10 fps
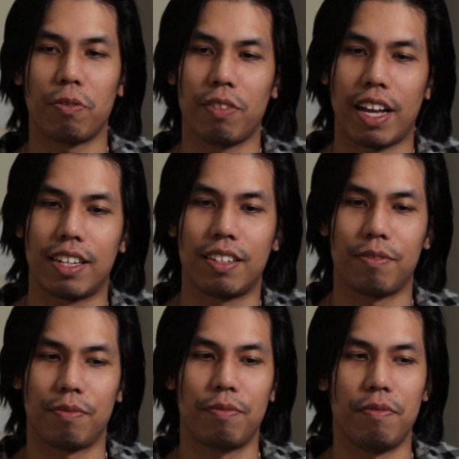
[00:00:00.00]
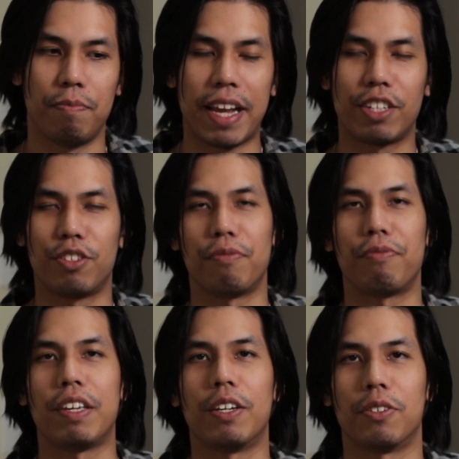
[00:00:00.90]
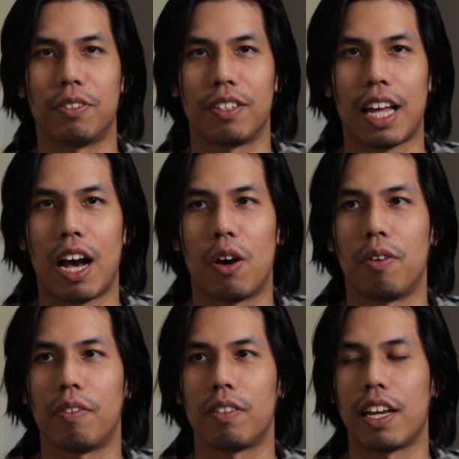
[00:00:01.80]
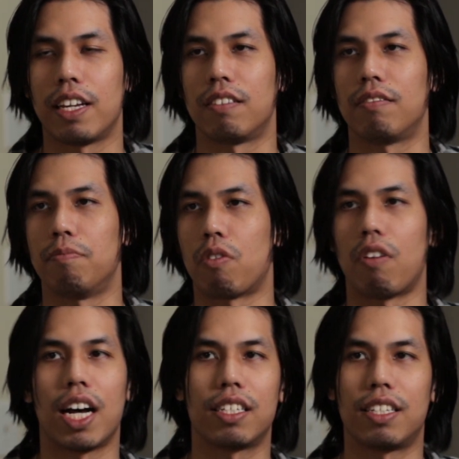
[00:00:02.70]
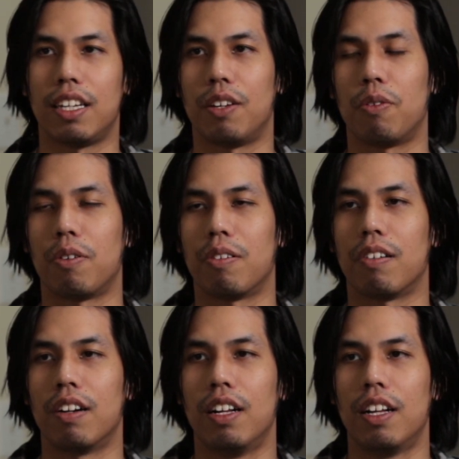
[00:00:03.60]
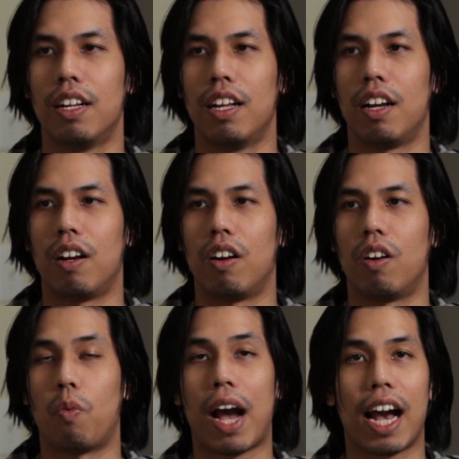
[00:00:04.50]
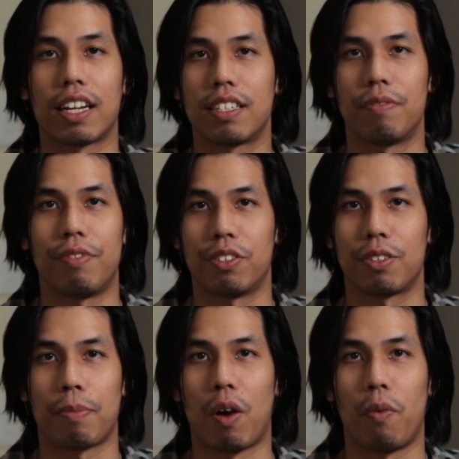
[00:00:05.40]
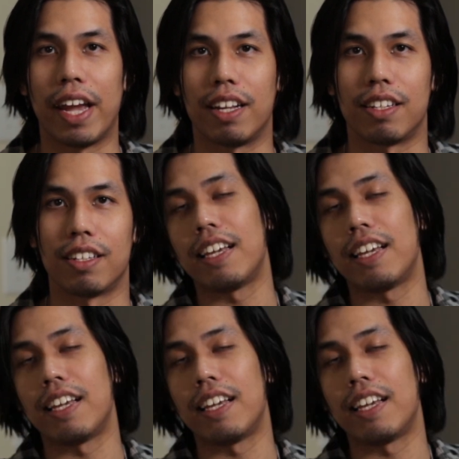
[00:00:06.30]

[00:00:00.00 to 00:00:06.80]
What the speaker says: of like makes you feel how like Marassi or Wax feels about Wayne.